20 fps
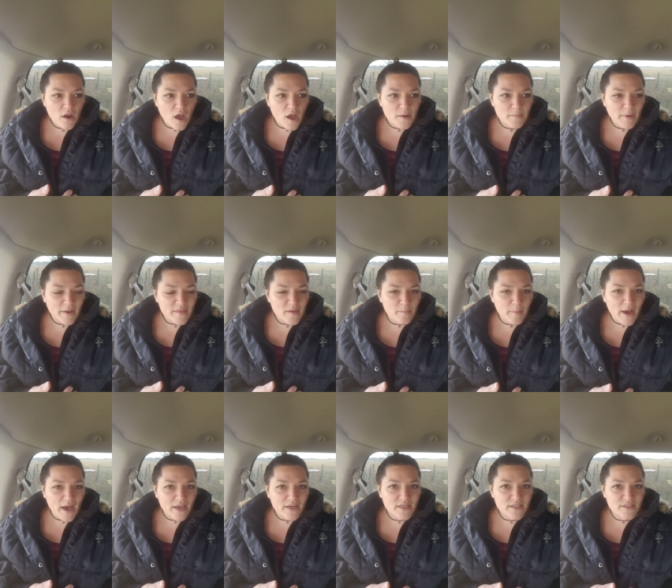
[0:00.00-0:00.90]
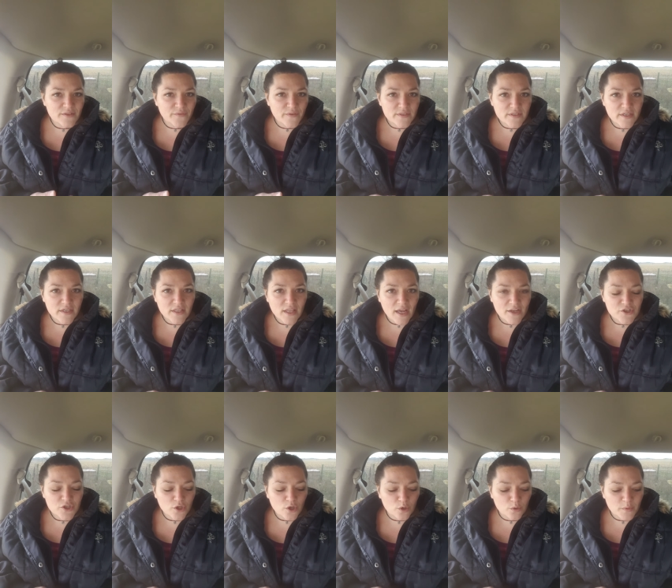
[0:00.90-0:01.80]
on by the body's
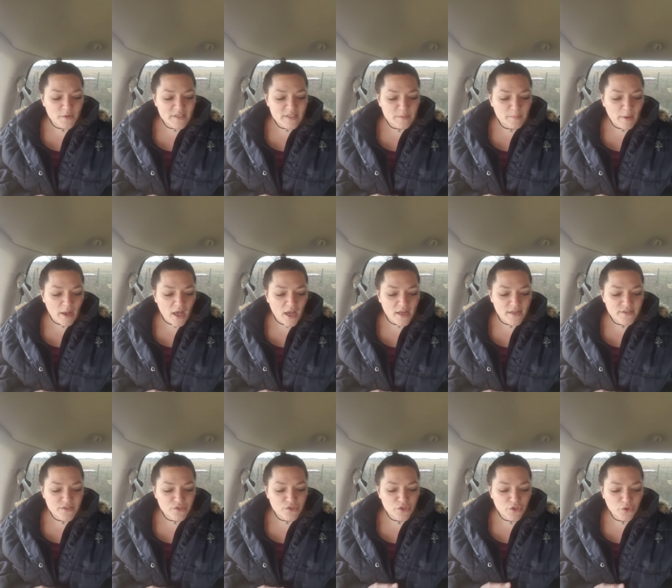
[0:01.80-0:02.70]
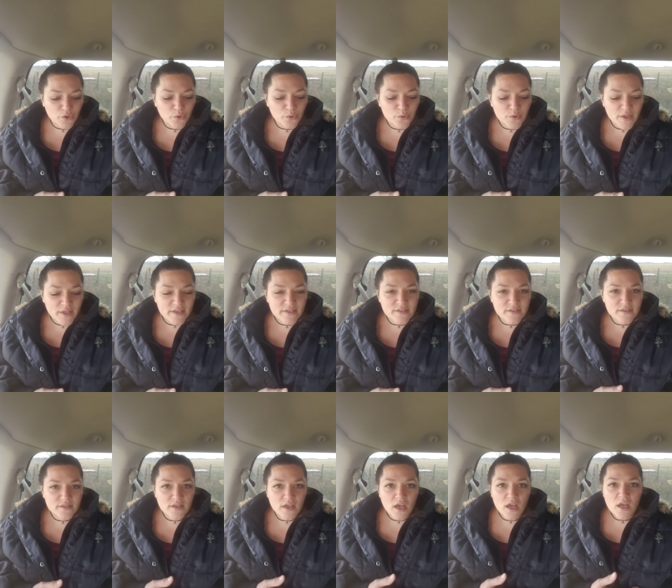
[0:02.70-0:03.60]
physiological response to
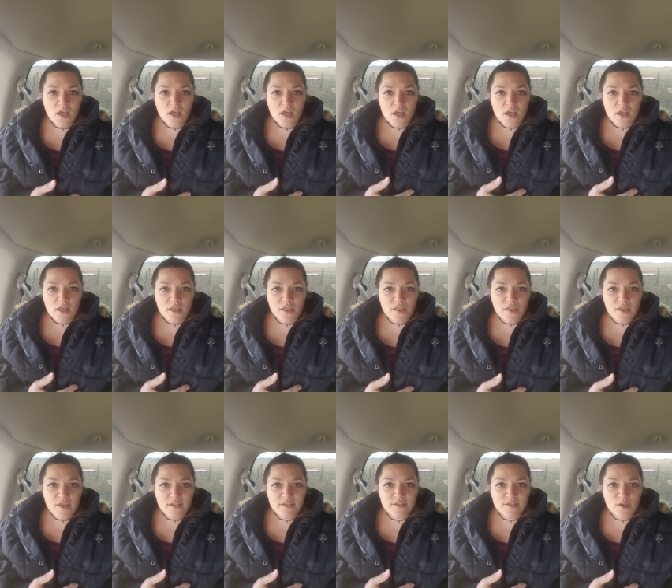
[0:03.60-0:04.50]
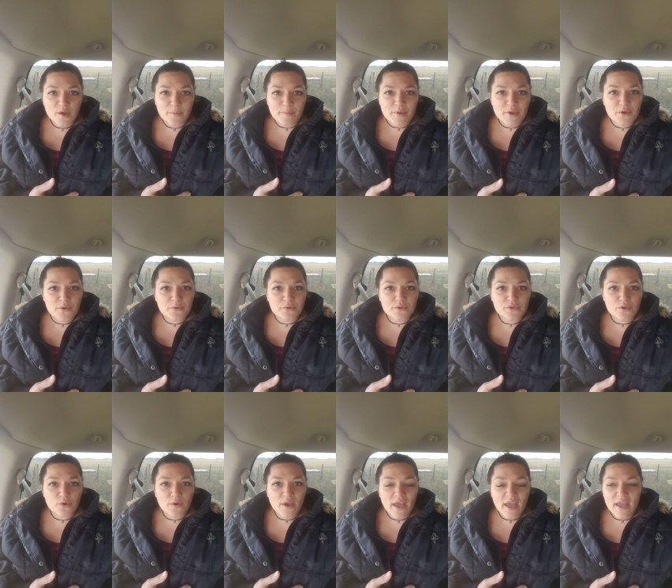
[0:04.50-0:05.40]
this abuse.
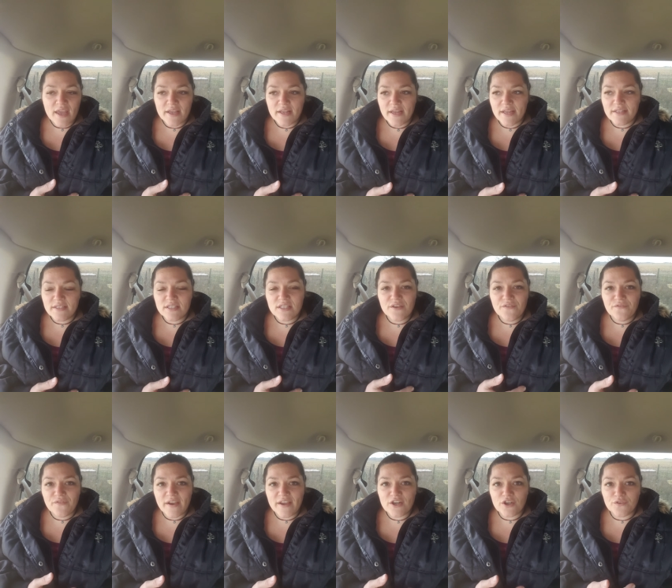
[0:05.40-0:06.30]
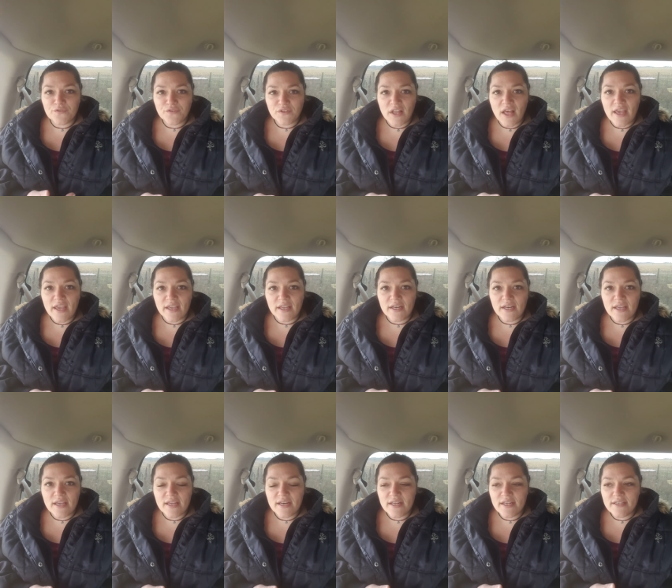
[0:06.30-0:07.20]
Okay, it's the fight or flight.
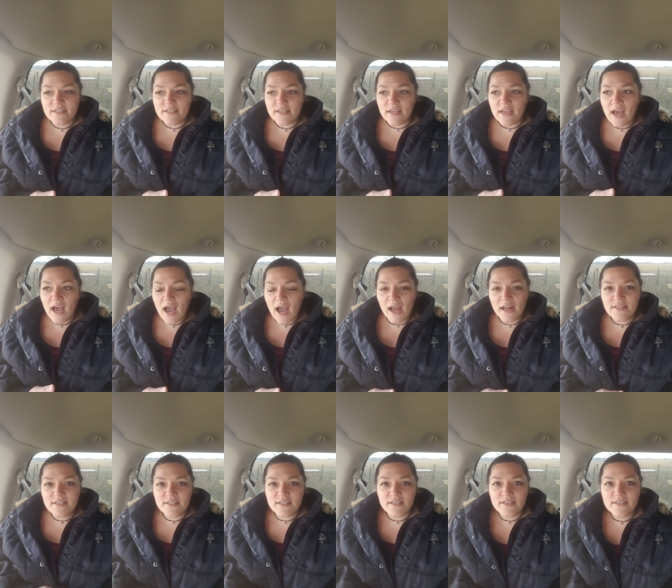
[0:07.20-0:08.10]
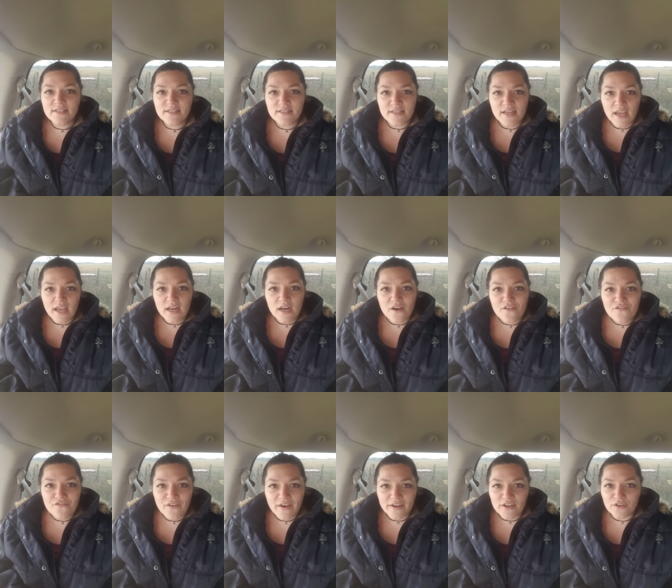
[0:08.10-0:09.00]
It is a constant state of
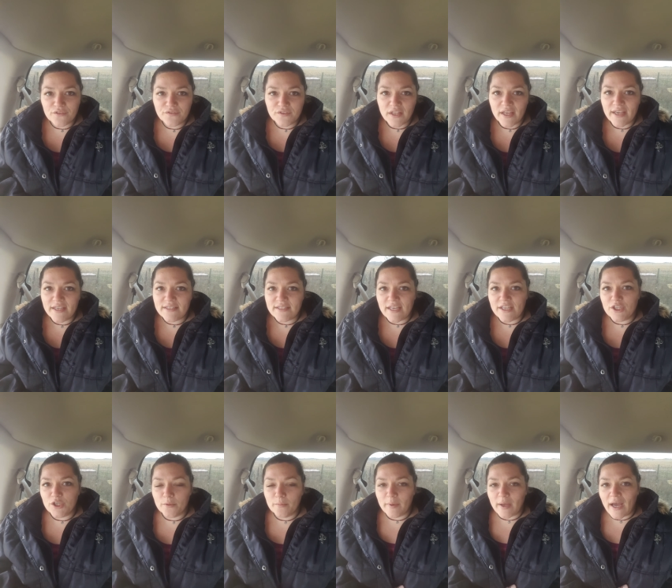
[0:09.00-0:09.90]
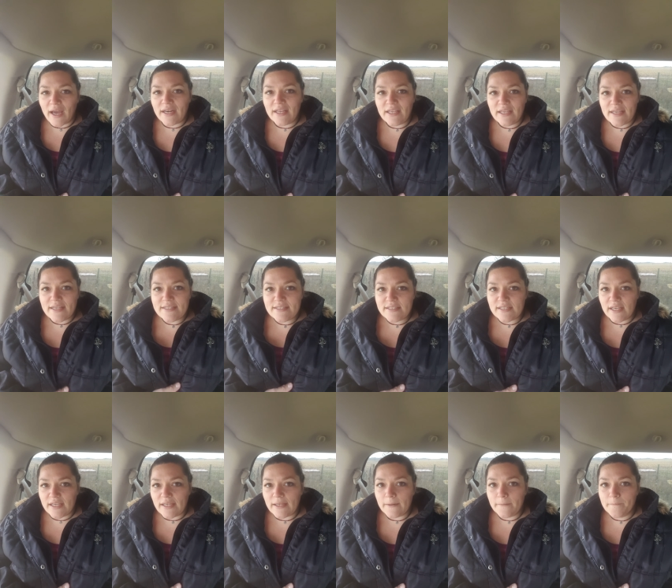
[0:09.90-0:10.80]
fight or flight that your body is
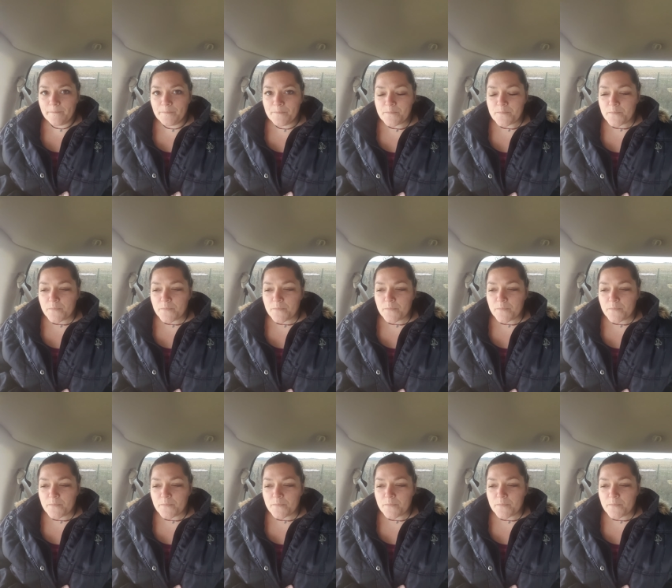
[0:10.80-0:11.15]
in